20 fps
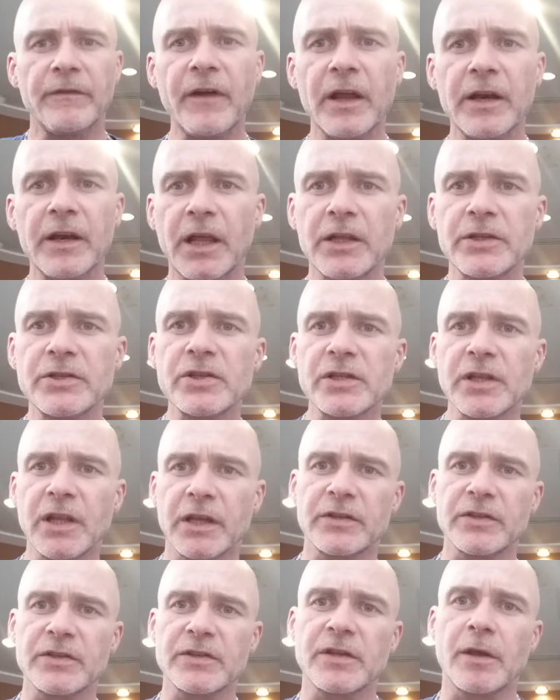Finally, I'd just
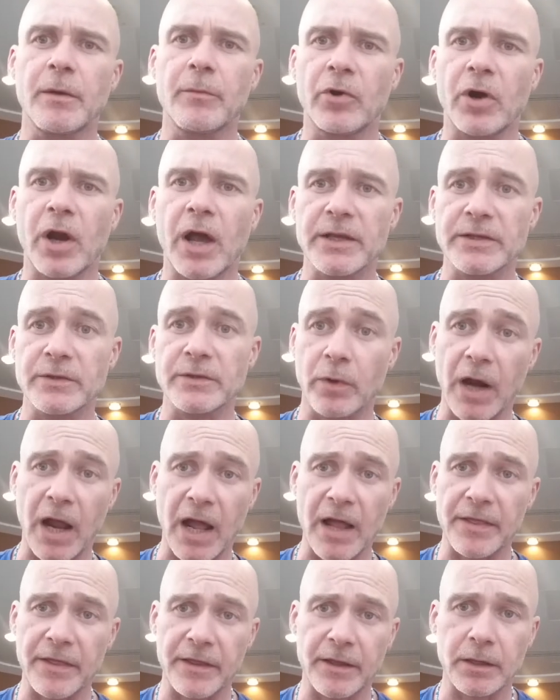like to summarize what
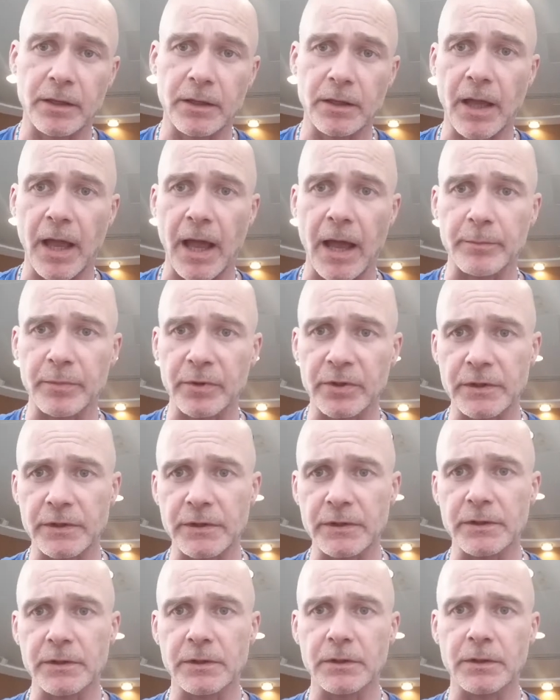I think
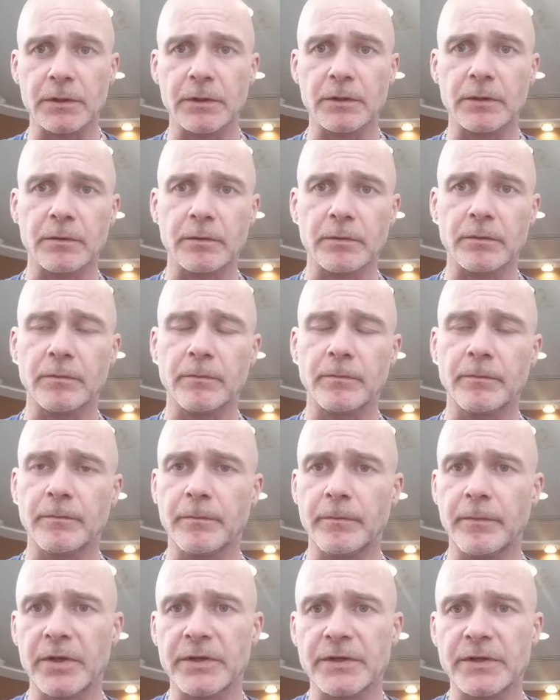happened
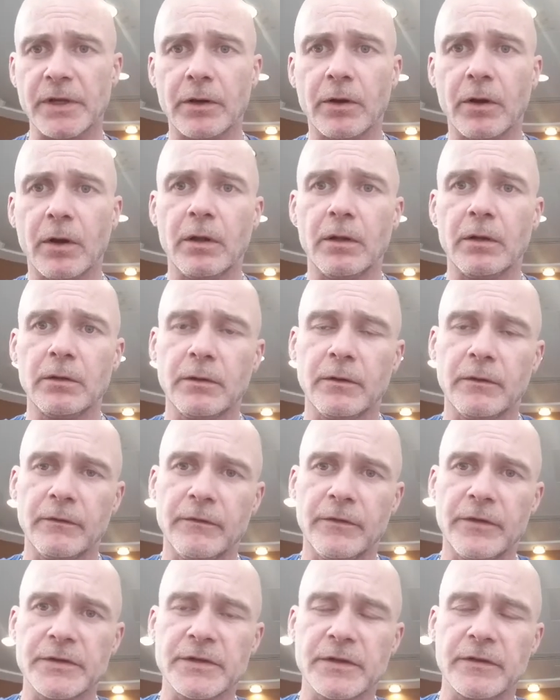based on all
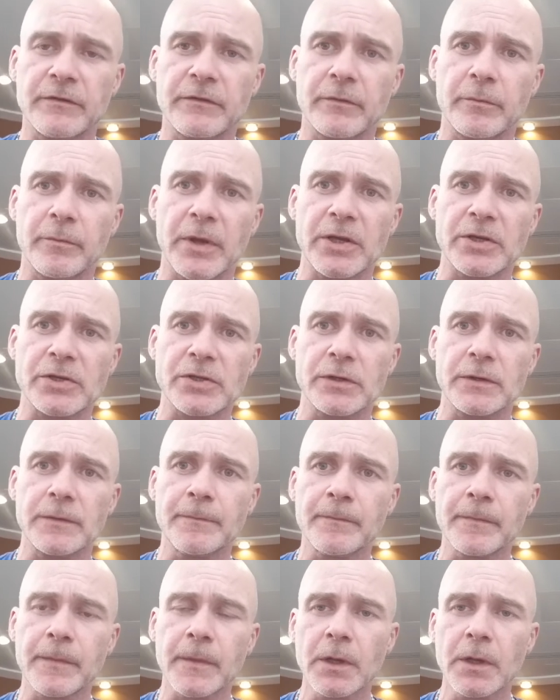of this information.